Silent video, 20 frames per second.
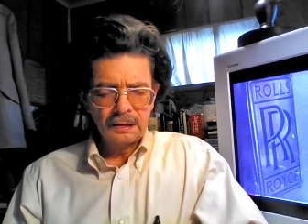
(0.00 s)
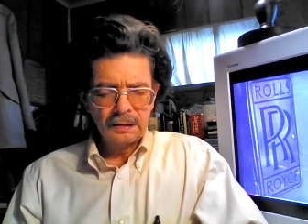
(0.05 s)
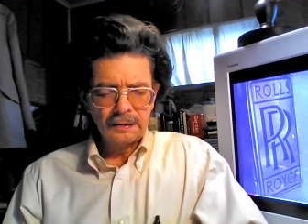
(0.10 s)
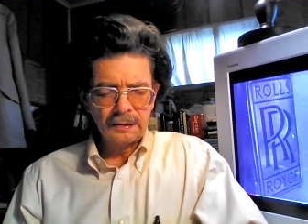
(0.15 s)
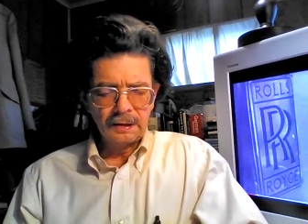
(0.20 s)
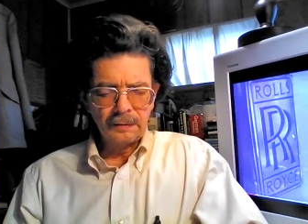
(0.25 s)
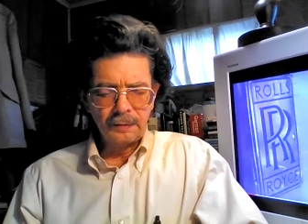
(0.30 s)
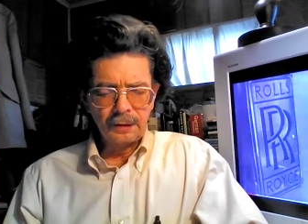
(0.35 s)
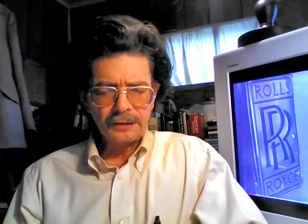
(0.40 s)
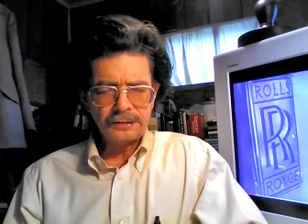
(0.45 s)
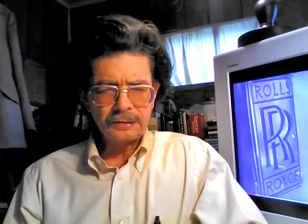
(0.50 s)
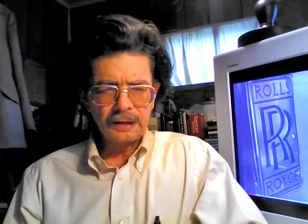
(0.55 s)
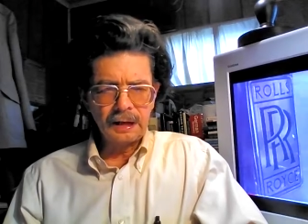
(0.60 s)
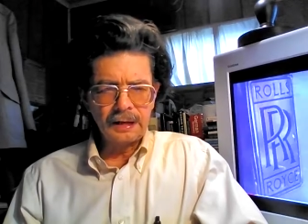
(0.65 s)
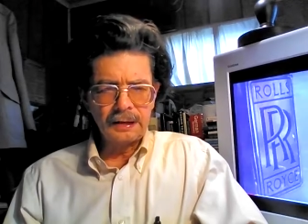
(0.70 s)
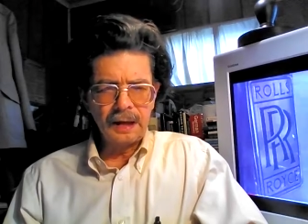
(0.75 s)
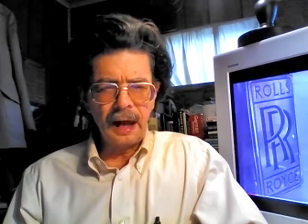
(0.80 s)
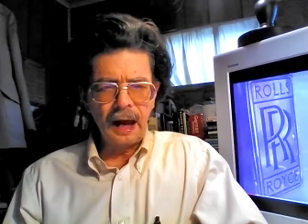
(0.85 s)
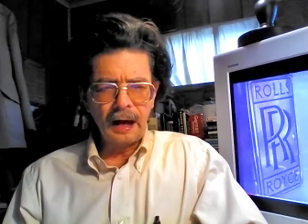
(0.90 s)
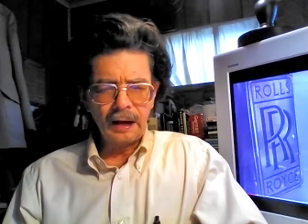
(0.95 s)
that we
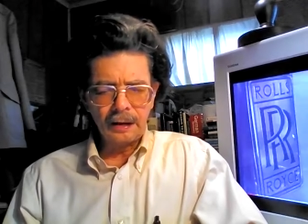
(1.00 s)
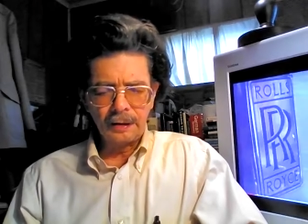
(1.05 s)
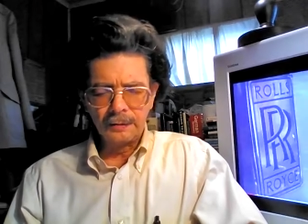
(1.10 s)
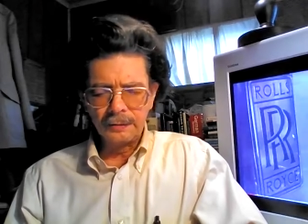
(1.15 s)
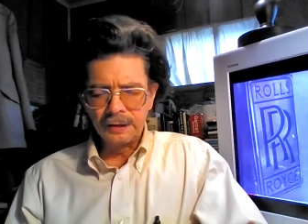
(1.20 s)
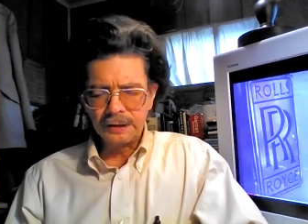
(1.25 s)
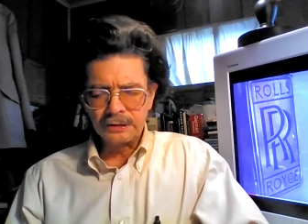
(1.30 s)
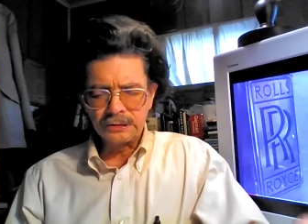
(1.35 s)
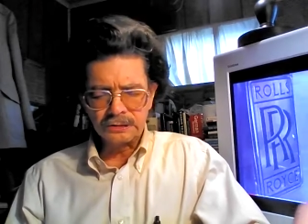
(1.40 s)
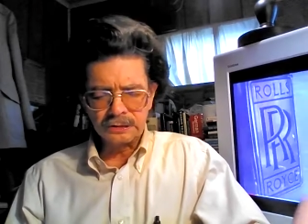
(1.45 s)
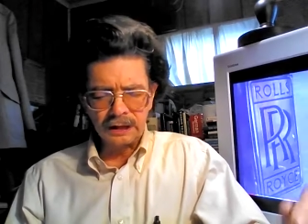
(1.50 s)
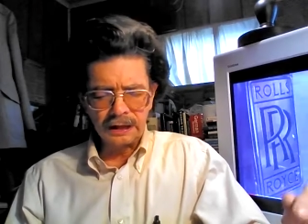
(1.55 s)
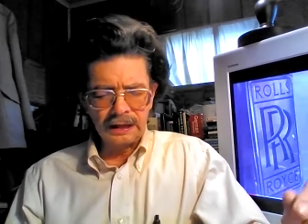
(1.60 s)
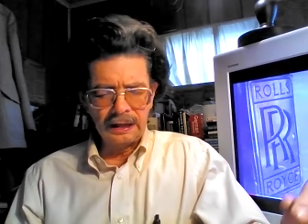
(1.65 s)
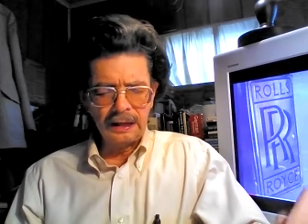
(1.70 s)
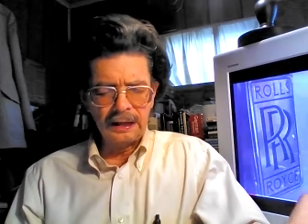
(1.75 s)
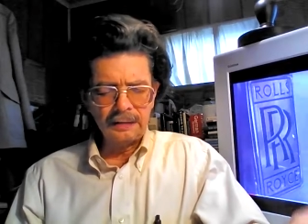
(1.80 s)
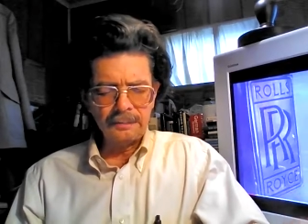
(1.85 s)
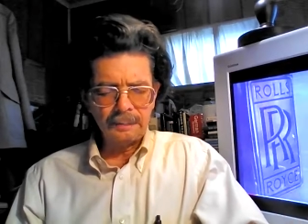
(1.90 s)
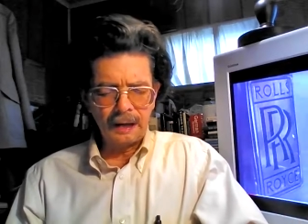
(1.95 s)
send out, are
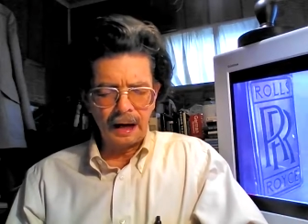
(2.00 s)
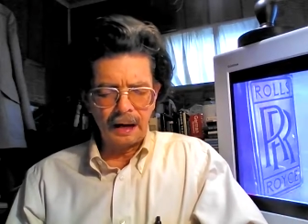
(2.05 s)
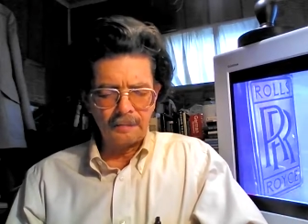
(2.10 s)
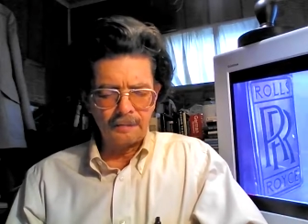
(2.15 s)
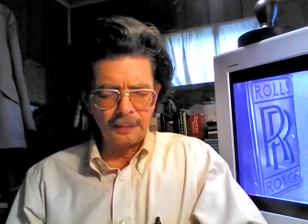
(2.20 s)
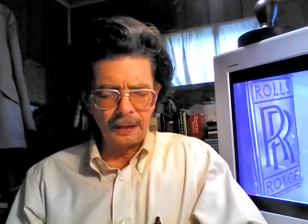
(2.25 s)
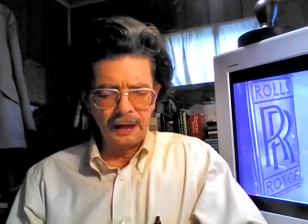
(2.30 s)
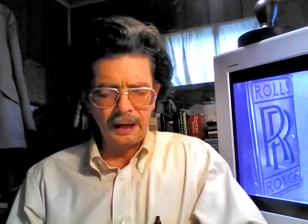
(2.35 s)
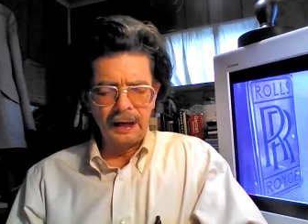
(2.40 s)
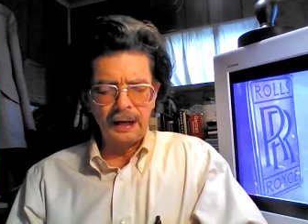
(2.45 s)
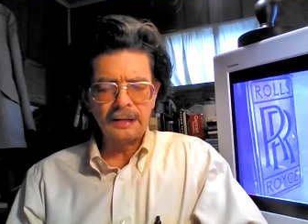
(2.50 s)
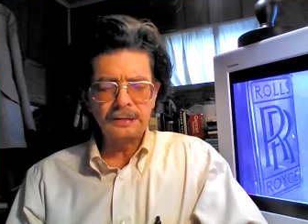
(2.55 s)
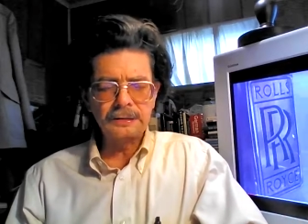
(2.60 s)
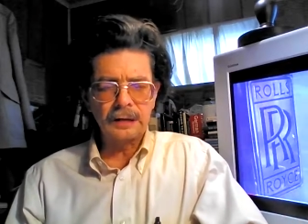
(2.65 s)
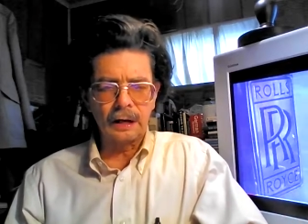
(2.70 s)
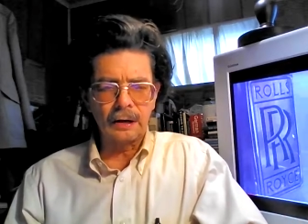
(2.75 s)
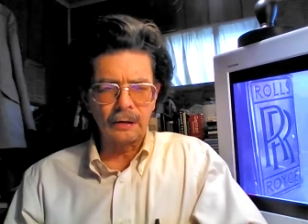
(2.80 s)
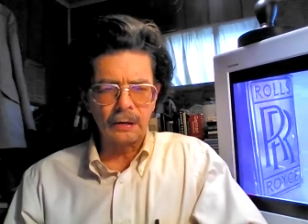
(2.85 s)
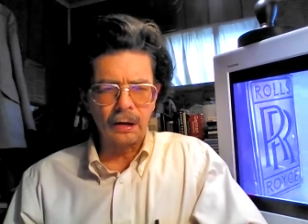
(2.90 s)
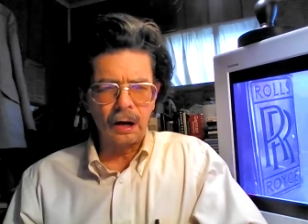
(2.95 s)
received by beings
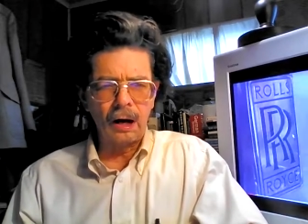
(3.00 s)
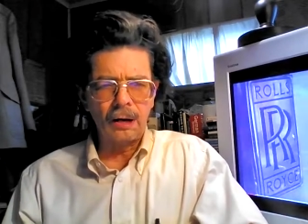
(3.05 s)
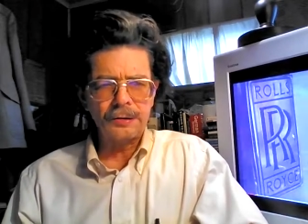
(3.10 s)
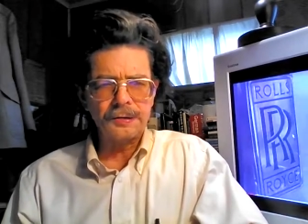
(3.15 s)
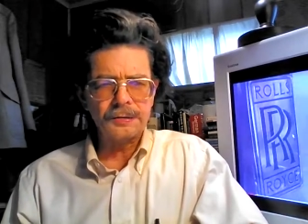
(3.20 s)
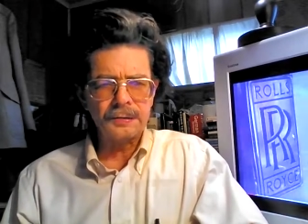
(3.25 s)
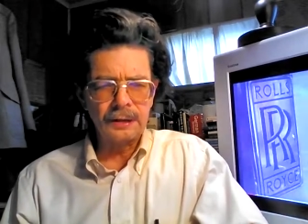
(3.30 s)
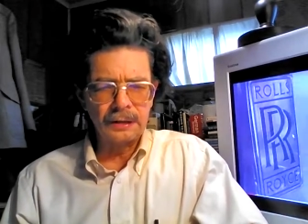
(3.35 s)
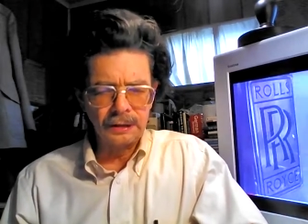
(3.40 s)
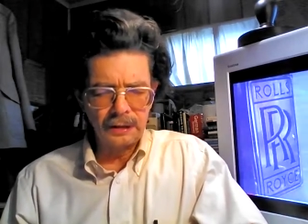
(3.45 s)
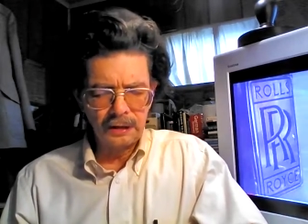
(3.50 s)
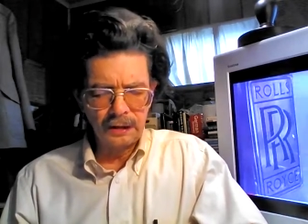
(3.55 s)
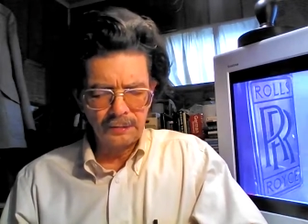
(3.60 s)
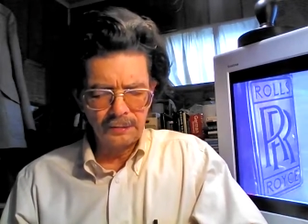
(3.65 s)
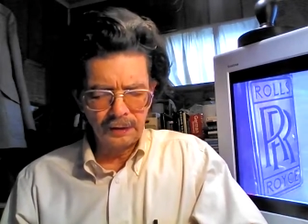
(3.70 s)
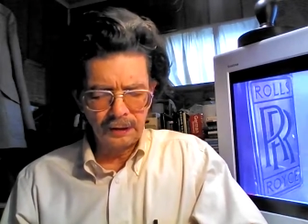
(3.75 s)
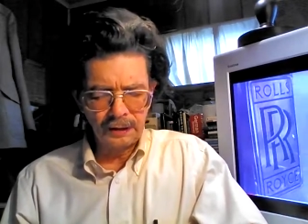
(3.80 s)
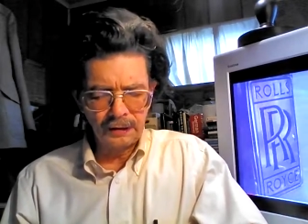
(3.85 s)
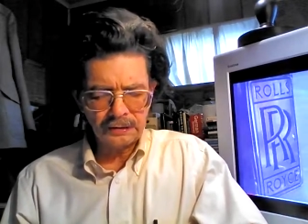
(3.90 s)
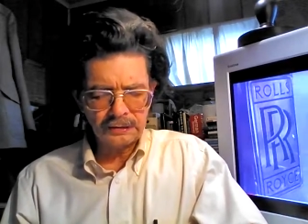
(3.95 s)
across the
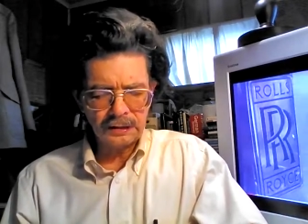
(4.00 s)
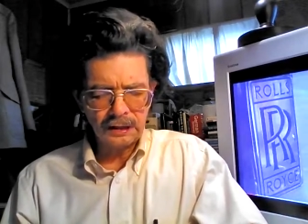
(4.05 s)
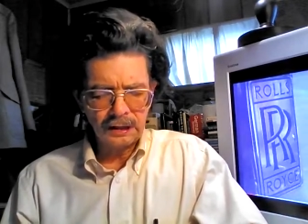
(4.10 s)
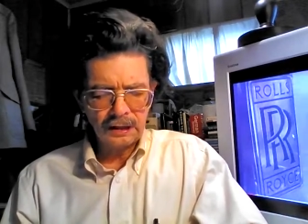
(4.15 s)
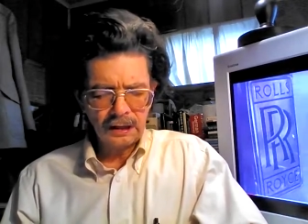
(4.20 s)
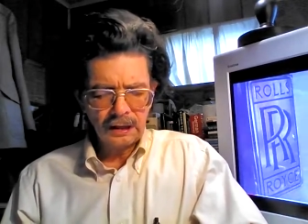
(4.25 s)
universe,